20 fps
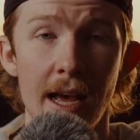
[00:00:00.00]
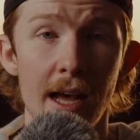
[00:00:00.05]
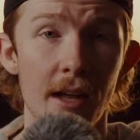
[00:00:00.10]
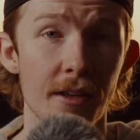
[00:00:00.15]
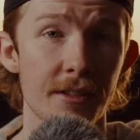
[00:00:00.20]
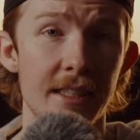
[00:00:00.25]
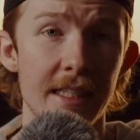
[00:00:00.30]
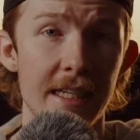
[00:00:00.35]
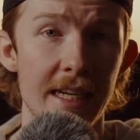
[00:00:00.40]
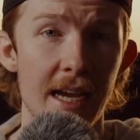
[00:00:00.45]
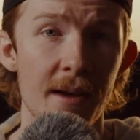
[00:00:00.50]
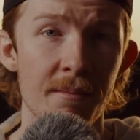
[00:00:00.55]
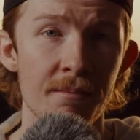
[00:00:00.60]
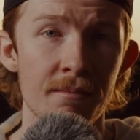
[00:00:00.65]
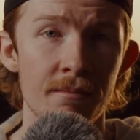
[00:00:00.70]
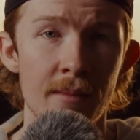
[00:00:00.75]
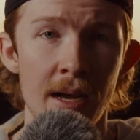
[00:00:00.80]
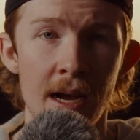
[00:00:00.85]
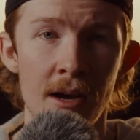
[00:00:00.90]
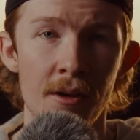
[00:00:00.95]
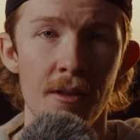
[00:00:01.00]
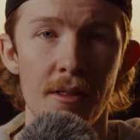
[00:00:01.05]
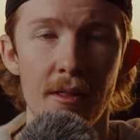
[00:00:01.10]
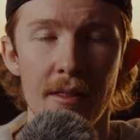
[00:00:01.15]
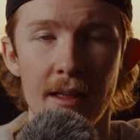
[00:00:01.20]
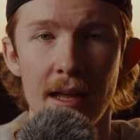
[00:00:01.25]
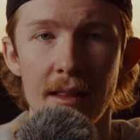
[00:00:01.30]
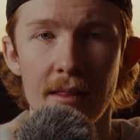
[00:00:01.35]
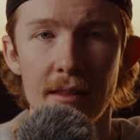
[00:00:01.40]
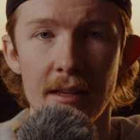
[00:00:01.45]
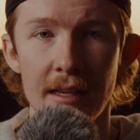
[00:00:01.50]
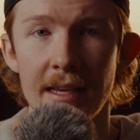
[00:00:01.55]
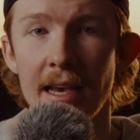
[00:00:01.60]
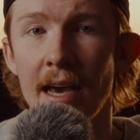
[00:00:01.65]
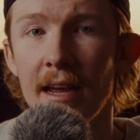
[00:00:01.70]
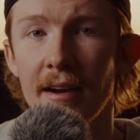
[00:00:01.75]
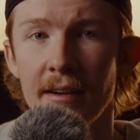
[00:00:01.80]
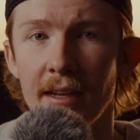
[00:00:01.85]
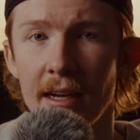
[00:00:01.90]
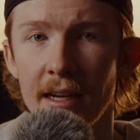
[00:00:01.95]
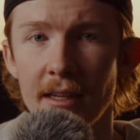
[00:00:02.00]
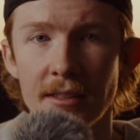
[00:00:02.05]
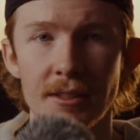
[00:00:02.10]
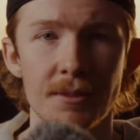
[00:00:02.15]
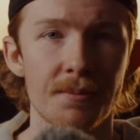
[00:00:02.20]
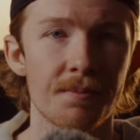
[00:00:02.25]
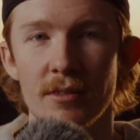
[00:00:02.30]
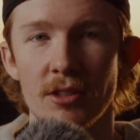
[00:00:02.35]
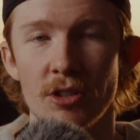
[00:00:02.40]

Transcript: LTM mount that the Canon has.